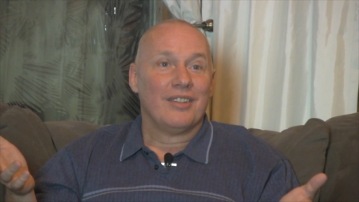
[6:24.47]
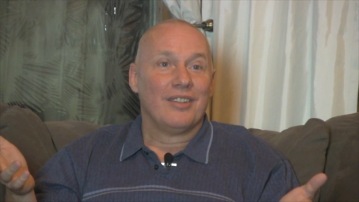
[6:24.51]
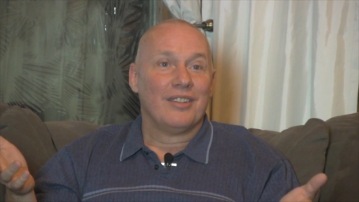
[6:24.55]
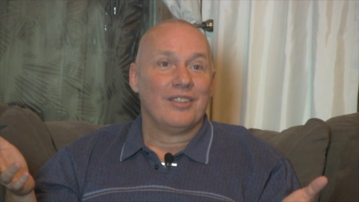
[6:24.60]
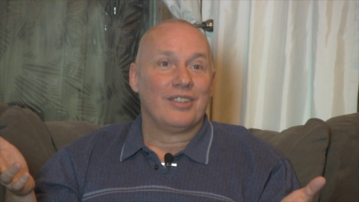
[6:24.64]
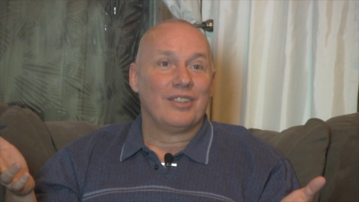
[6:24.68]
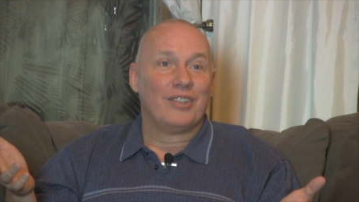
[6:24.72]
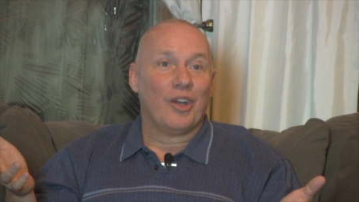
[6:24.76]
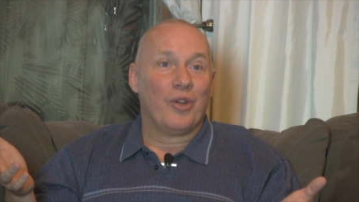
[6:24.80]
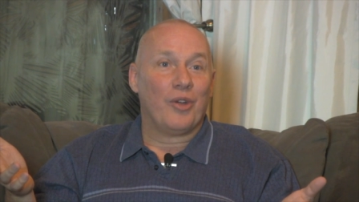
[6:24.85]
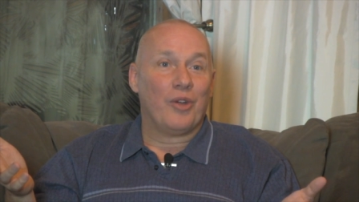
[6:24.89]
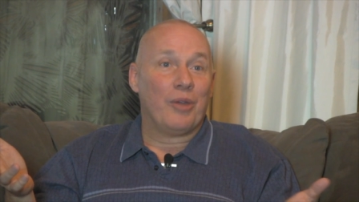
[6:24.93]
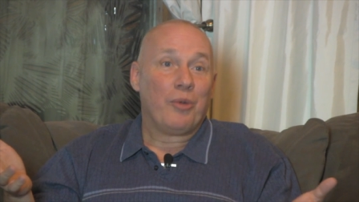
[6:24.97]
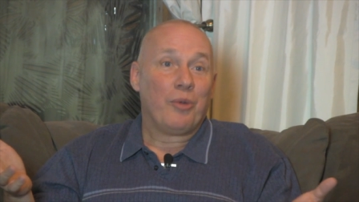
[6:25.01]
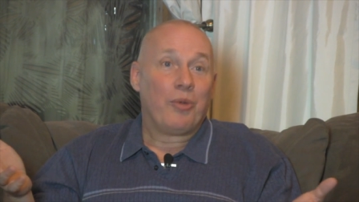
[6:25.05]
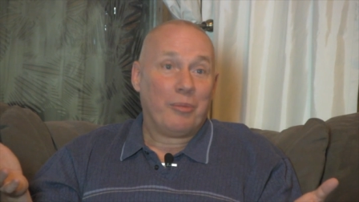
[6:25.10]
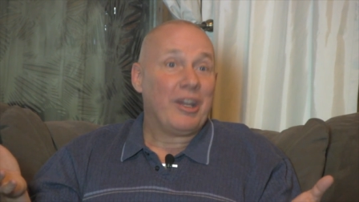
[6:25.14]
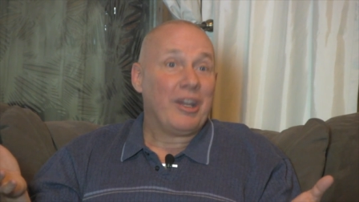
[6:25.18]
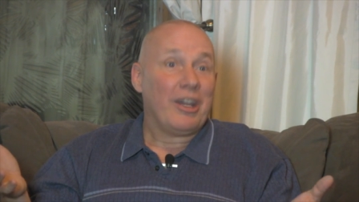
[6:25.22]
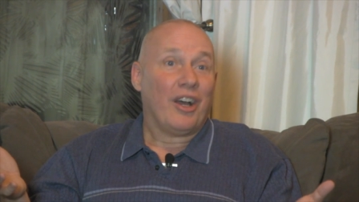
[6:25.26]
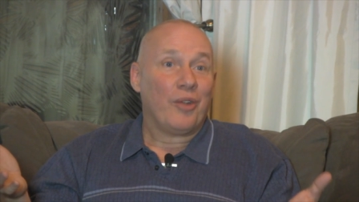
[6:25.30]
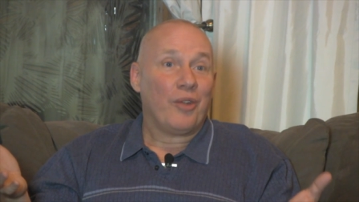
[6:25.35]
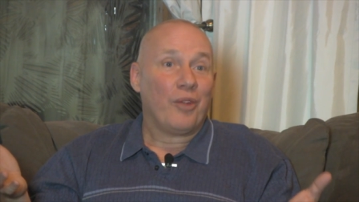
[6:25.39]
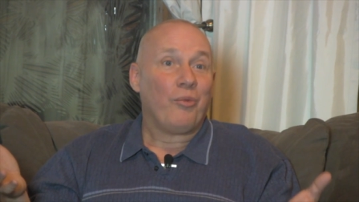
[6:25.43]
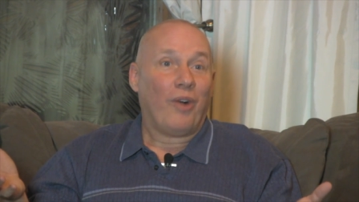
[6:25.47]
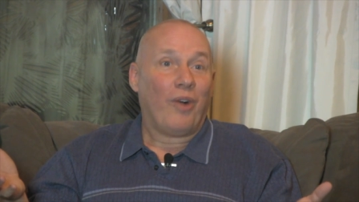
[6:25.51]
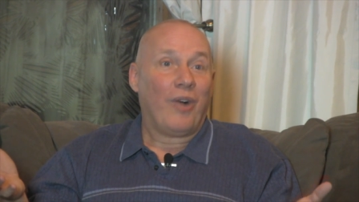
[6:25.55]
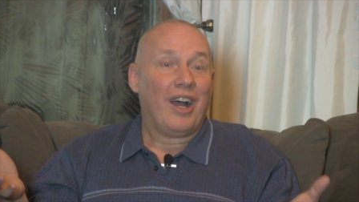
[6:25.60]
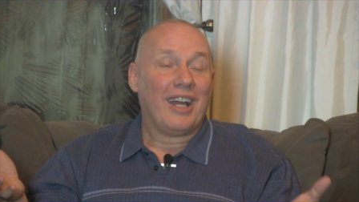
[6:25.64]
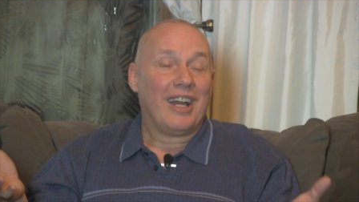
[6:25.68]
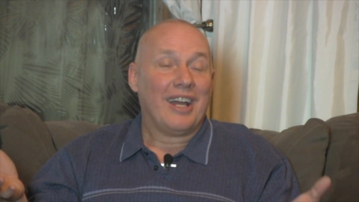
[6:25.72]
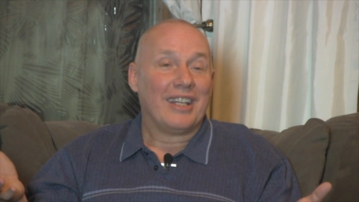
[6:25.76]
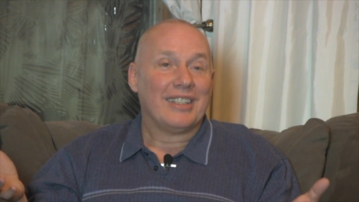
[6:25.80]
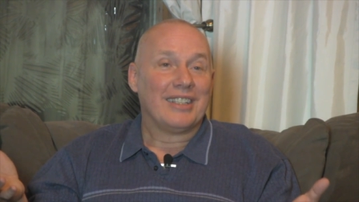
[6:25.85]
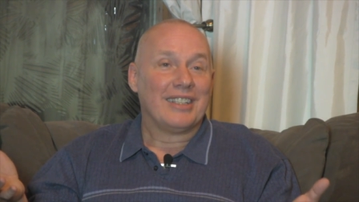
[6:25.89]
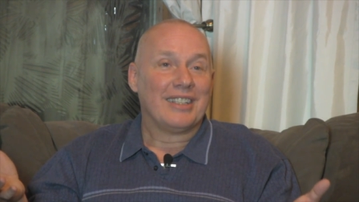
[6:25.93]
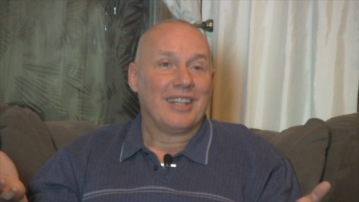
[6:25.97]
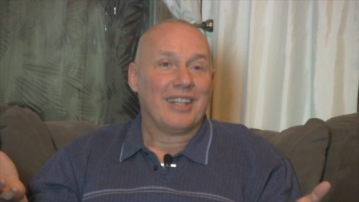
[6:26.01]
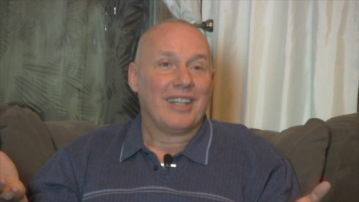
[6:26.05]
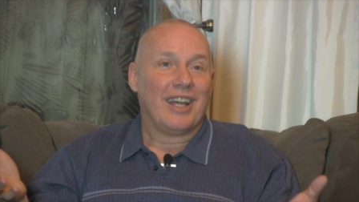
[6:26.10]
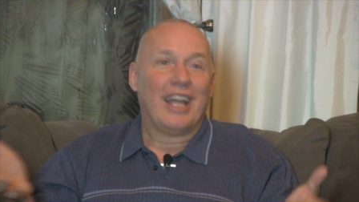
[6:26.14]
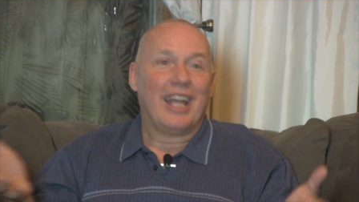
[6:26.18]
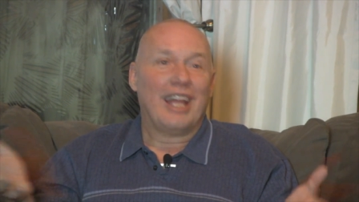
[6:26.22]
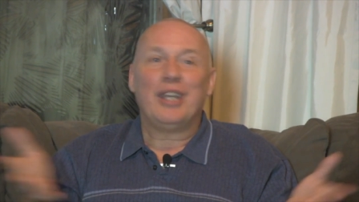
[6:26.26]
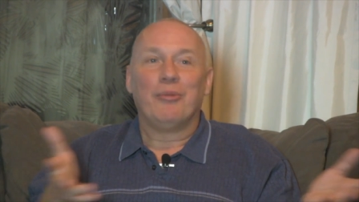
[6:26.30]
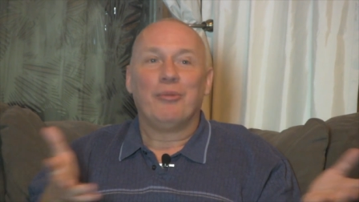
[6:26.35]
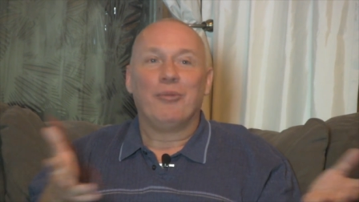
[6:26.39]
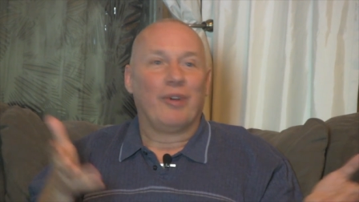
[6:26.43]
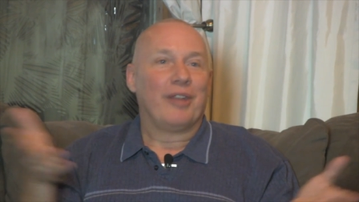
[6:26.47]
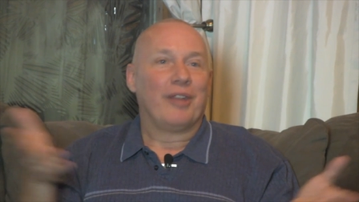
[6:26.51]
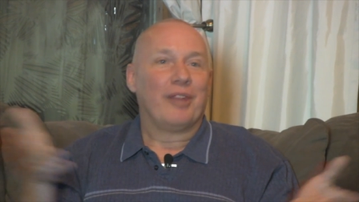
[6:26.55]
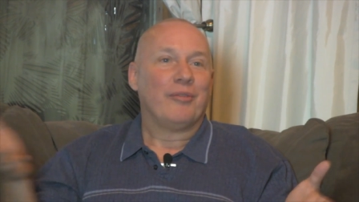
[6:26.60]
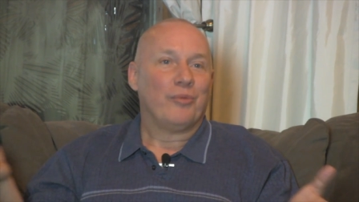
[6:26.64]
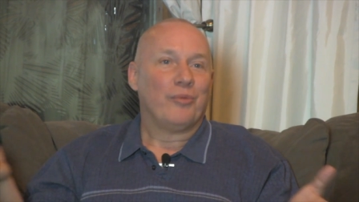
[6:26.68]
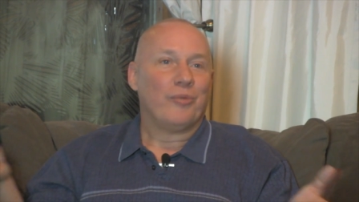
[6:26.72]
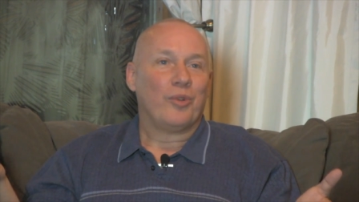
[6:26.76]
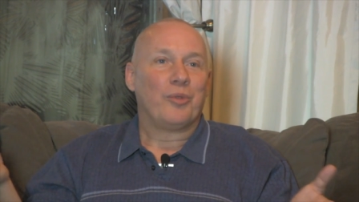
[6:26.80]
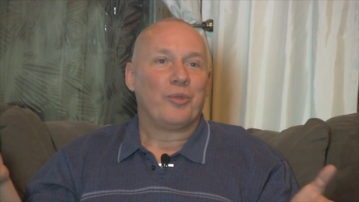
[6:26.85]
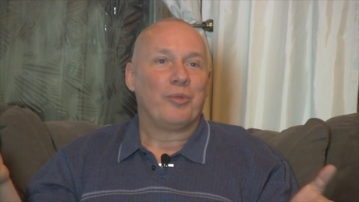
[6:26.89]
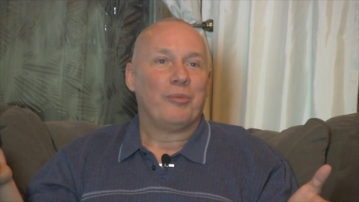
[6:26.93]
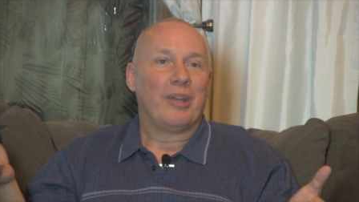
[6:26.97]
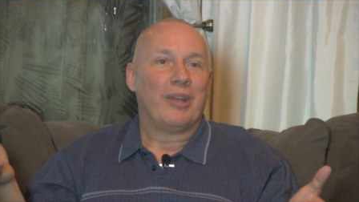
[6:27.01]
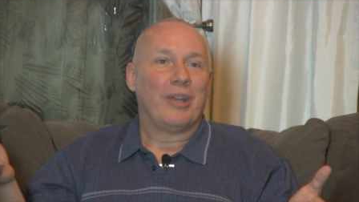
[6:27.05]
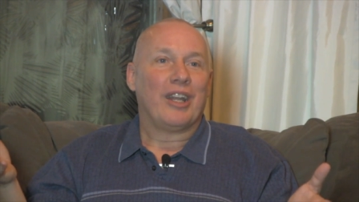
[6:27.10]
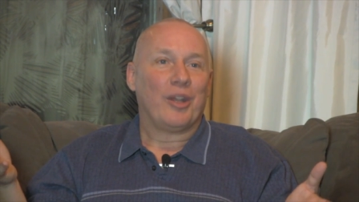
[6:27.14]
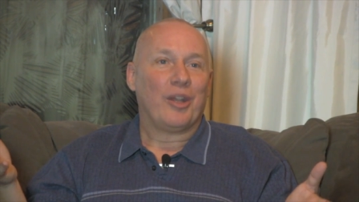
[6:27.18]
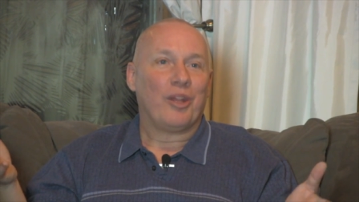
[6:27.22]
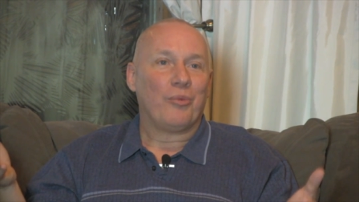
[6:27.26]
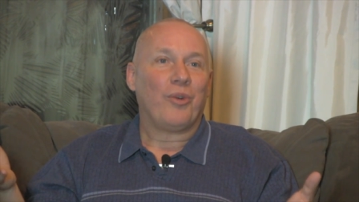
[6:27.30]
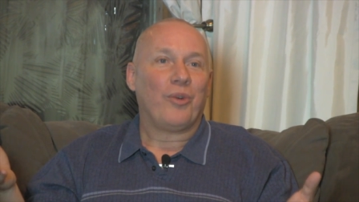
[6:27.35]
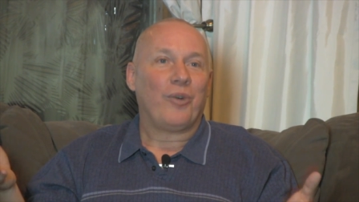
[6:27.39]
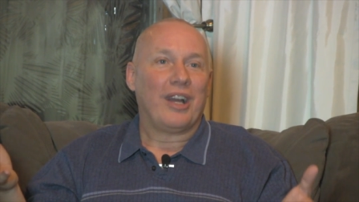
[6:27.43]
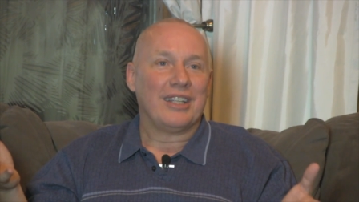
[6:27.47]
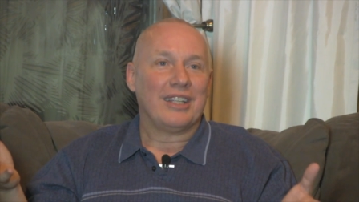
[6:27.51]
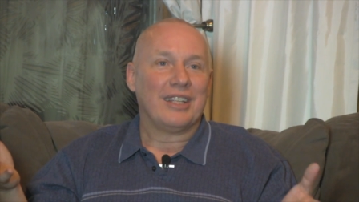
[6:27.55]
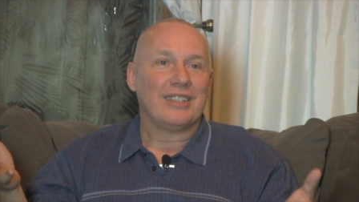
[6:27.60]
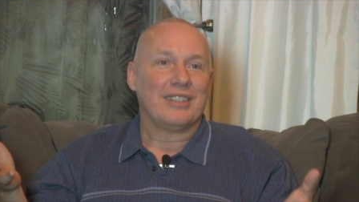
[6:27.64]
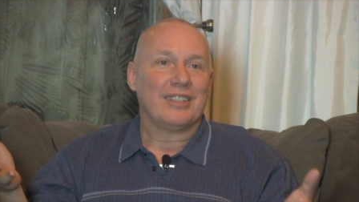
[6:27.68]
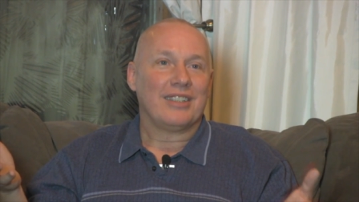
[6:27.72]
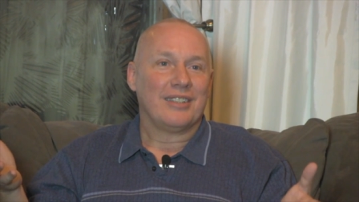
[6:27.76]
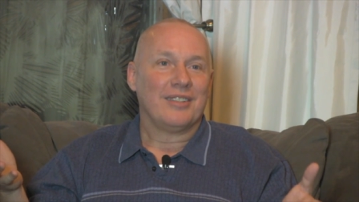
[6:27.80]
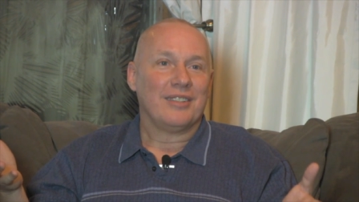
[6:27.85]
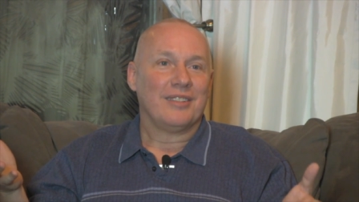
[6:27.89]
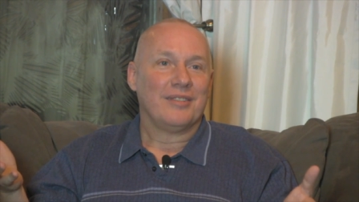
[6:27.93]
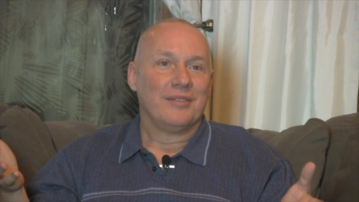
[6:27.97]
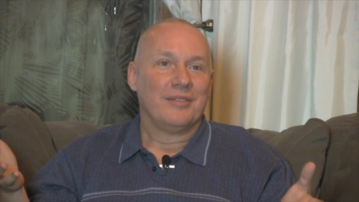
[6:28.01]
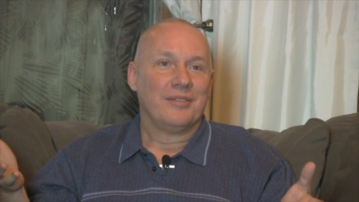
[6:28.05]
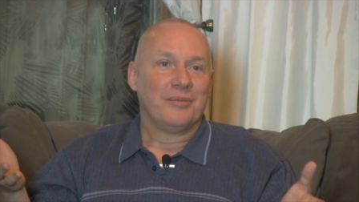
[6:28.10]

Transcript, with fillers: So he would be unwise, anyone would have been unwise,